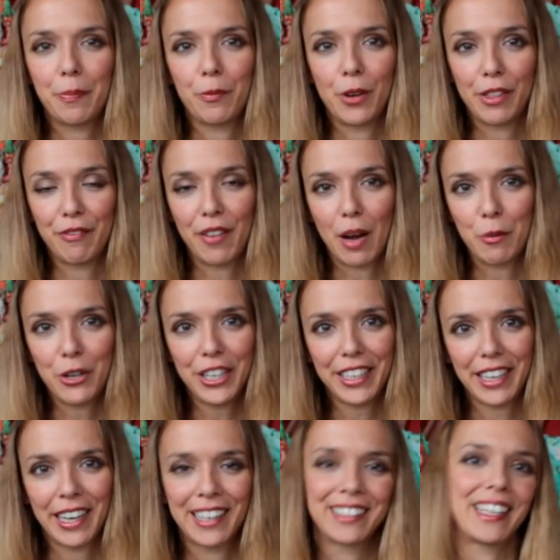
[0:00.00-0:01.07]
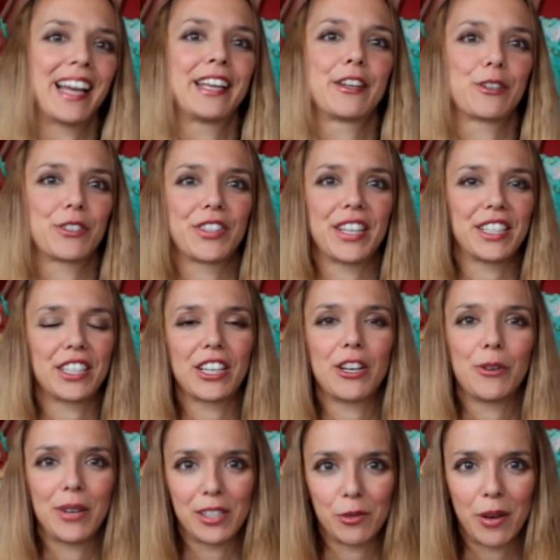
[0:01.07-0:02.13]
with fabric, and I used this
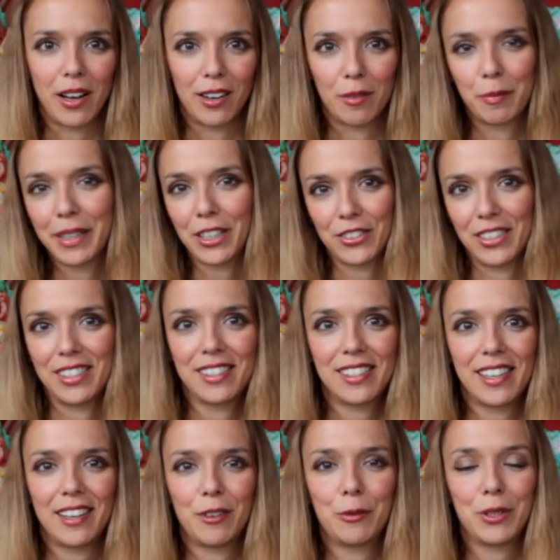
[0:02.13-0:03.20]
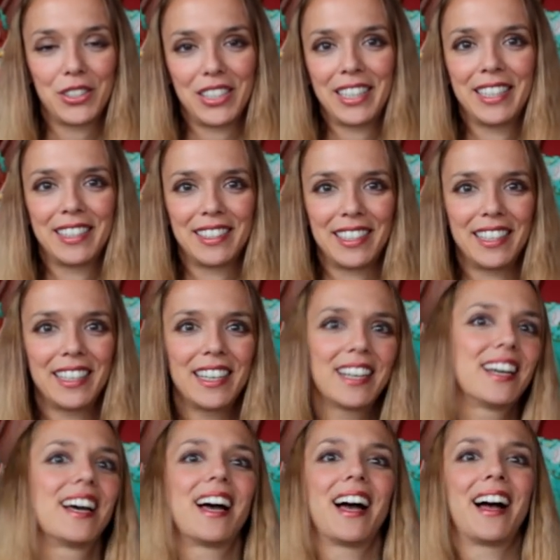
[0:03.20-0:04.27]
glue as well because it was easy
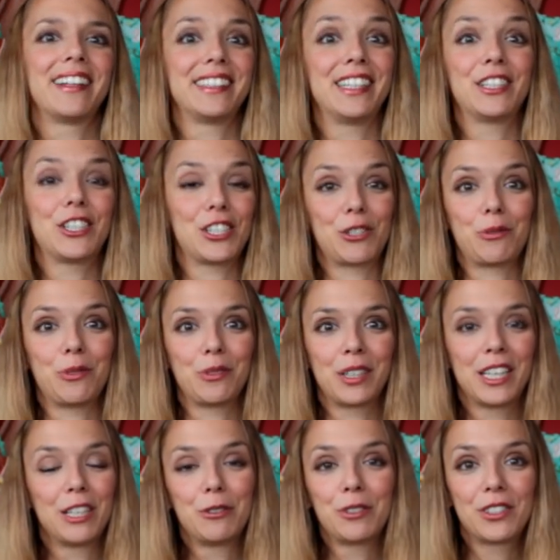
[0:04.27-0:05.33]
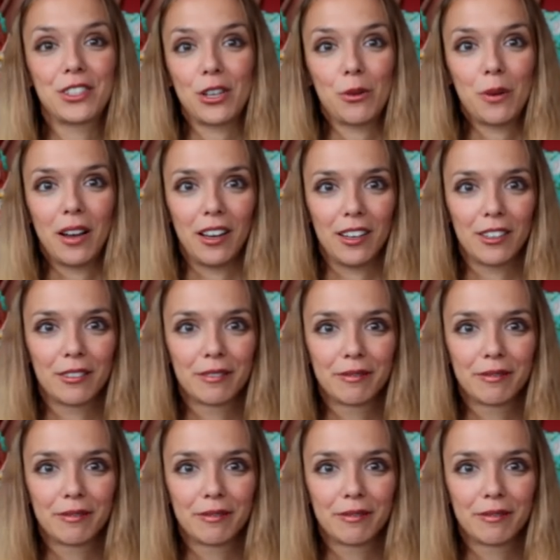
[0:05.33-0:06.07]
and it just glued so well.